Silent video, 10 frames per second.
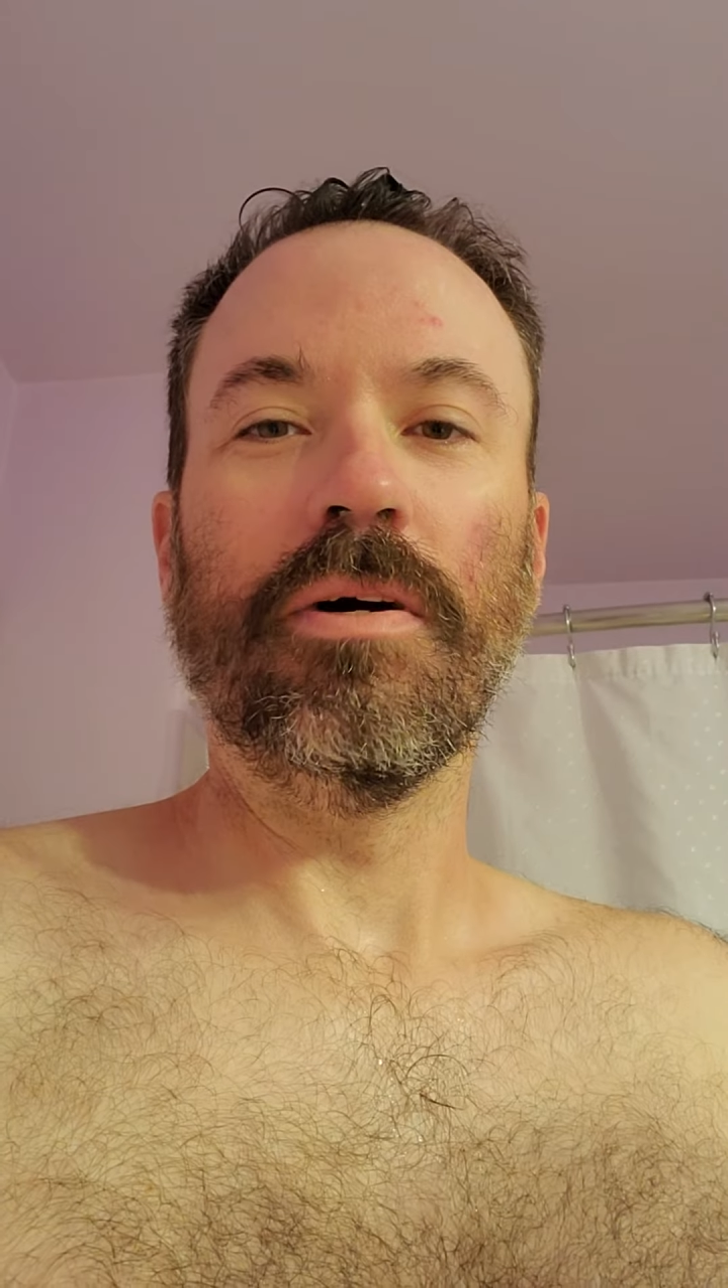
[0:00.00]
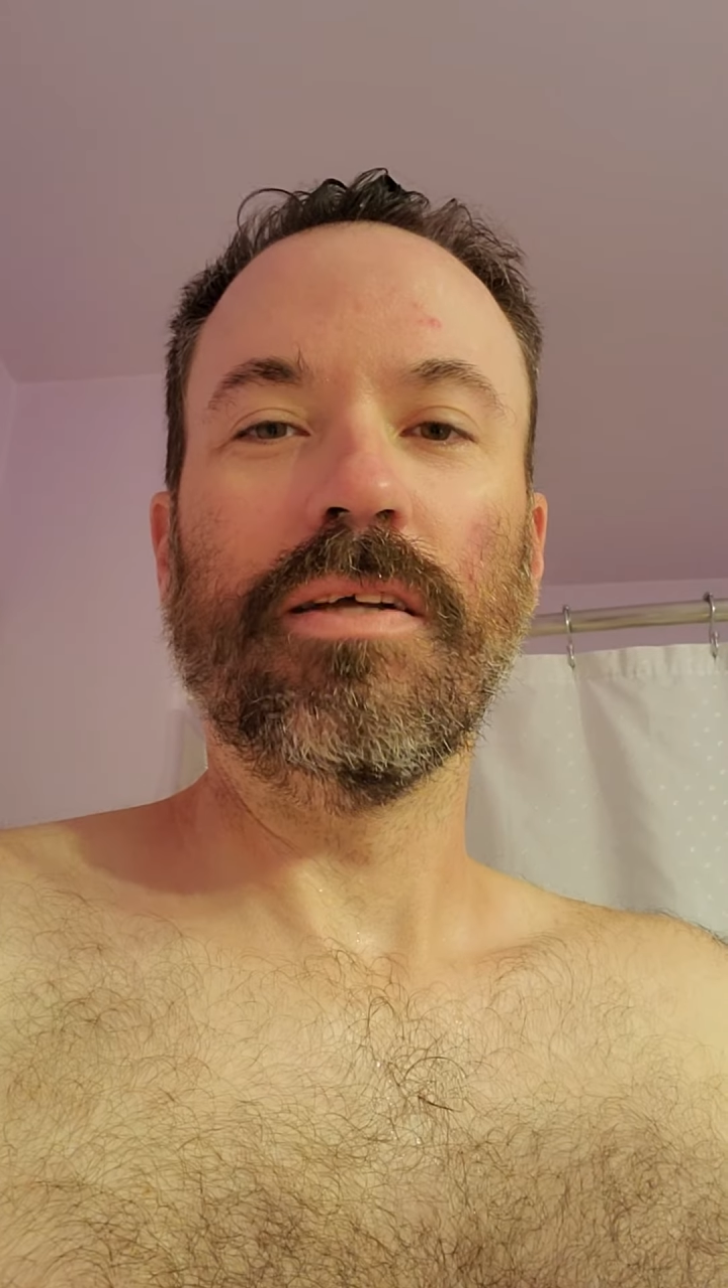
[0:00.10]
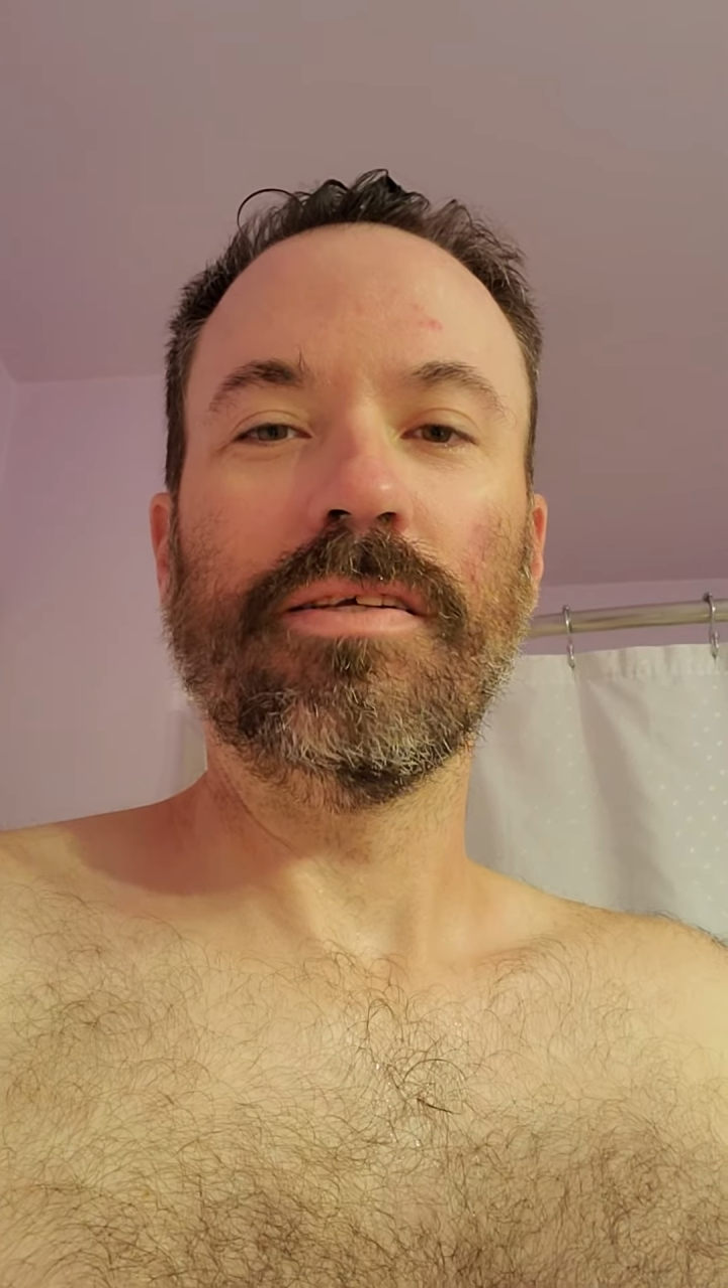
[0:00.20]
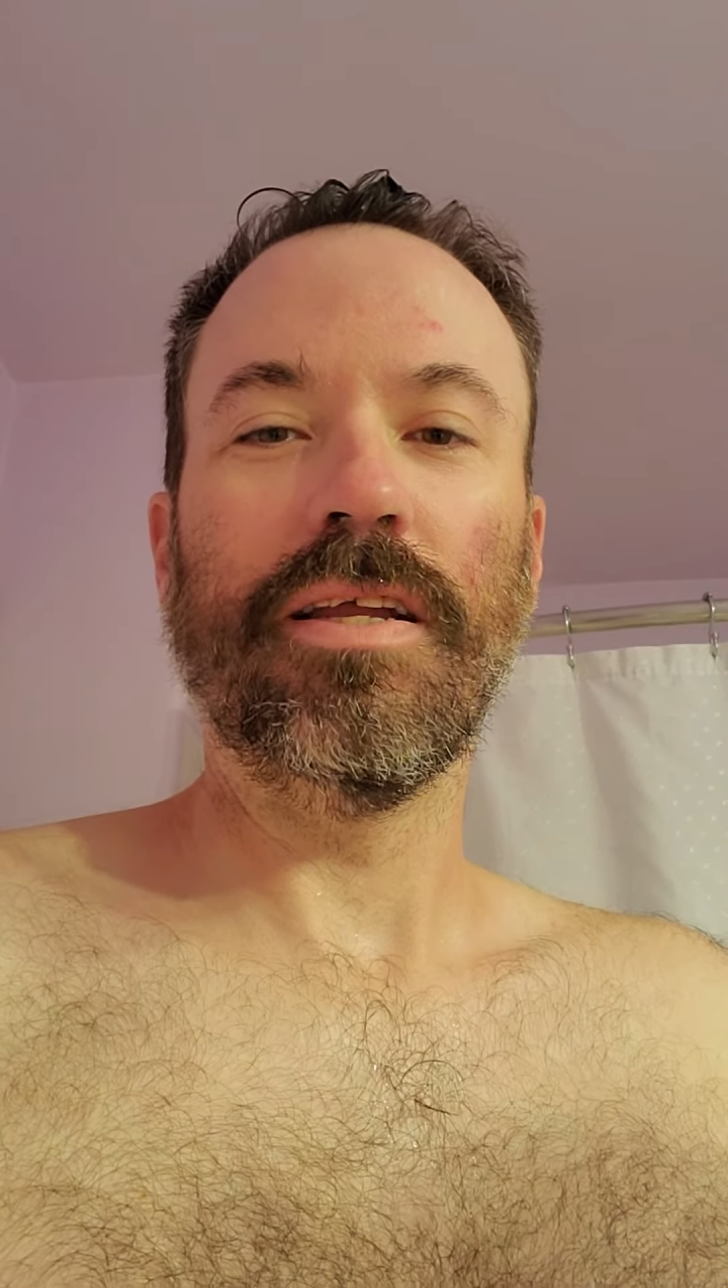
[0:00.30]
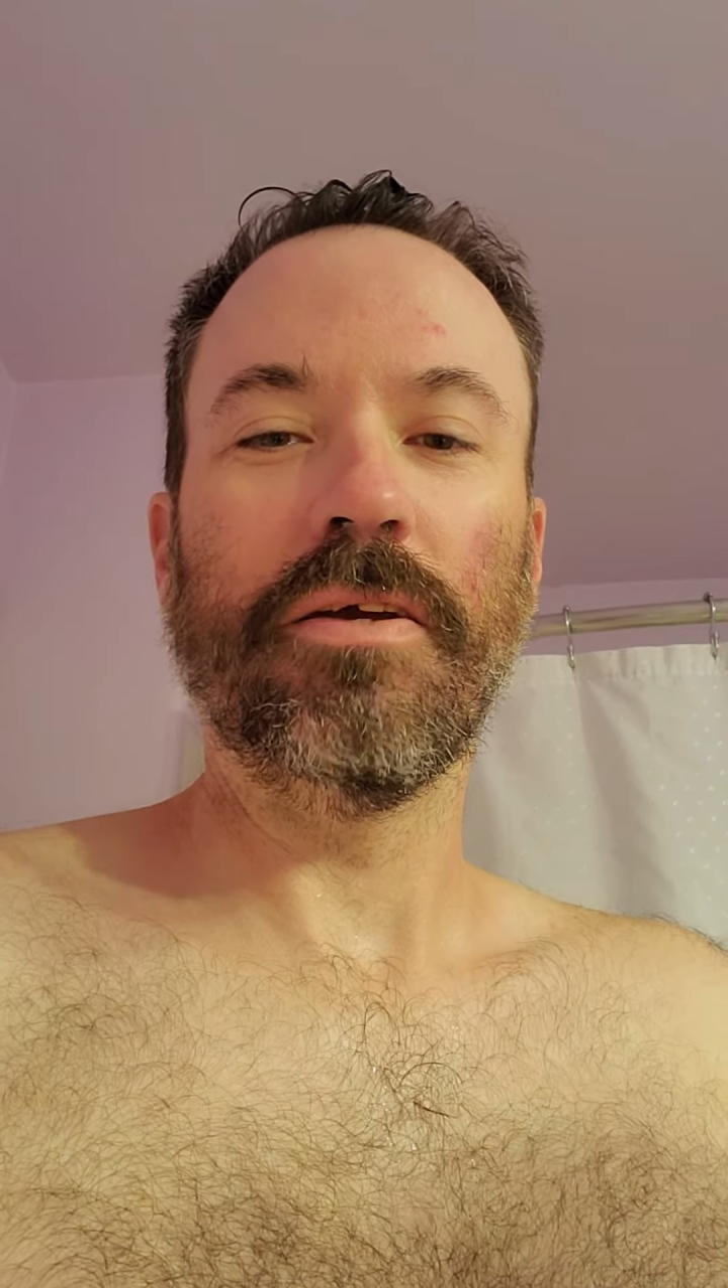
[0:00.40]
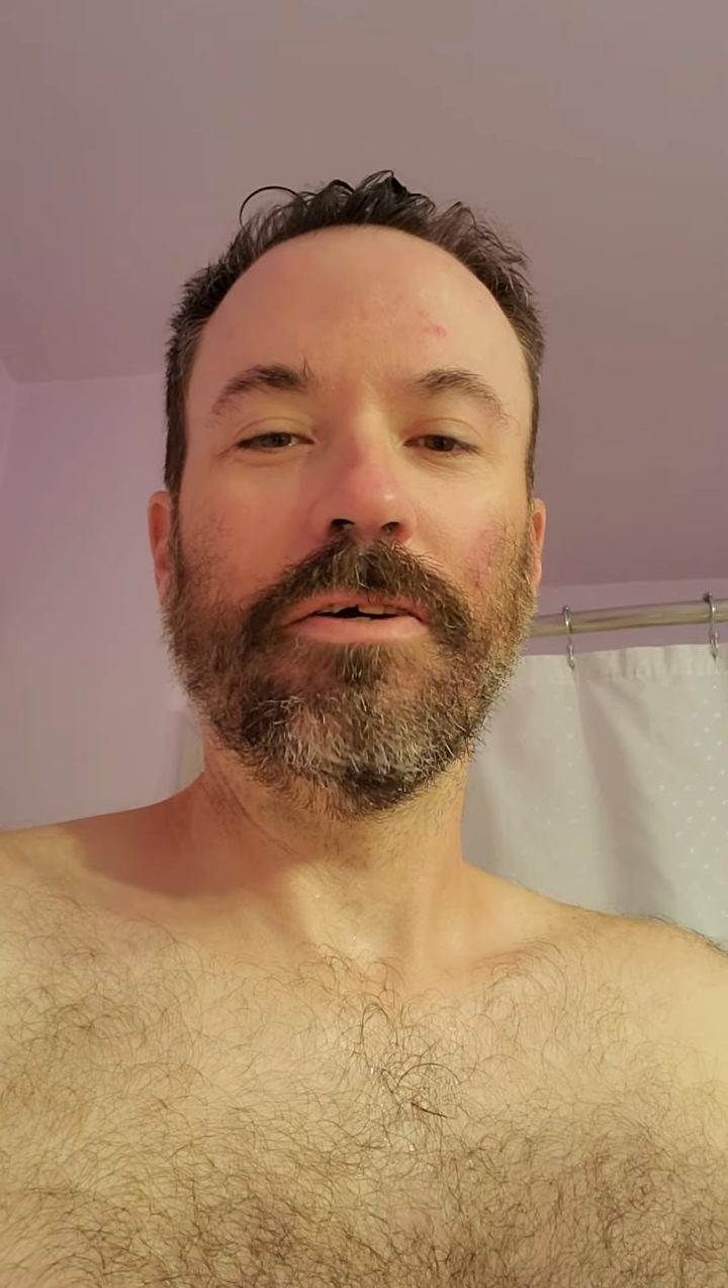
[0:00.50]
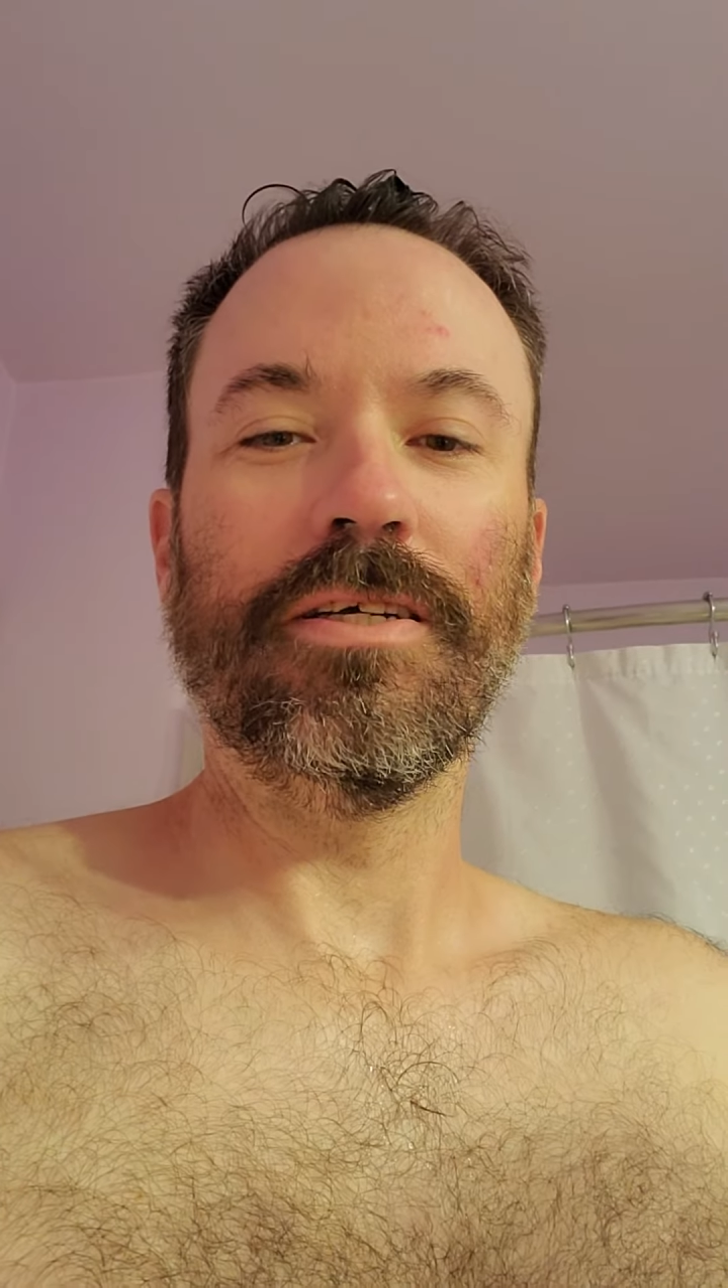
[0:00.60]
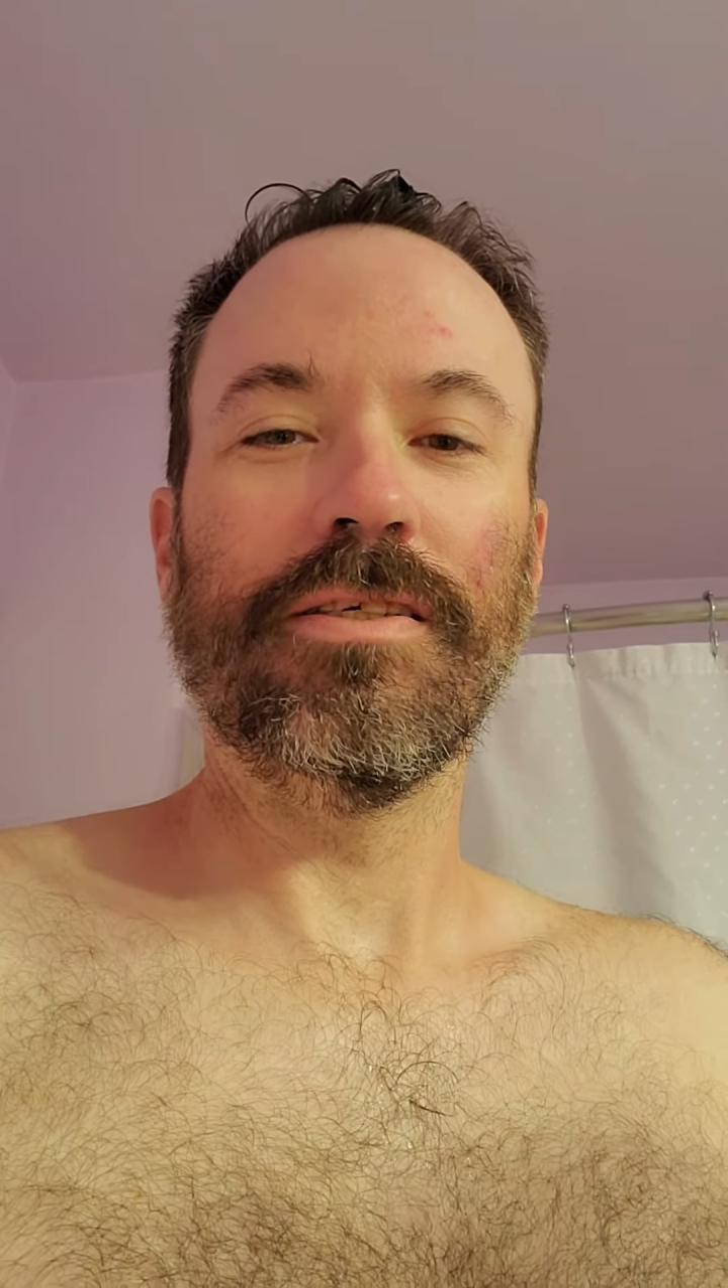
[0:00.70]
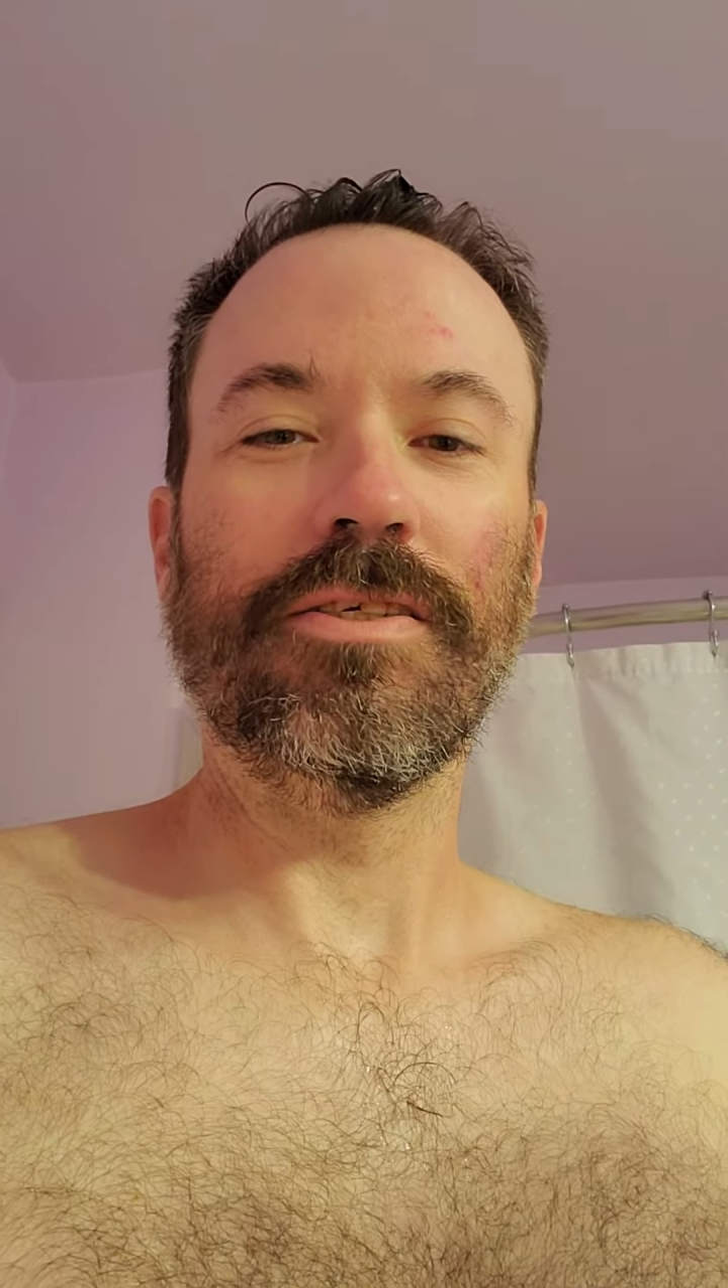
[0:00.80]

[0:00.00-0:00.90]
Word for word: But anyways,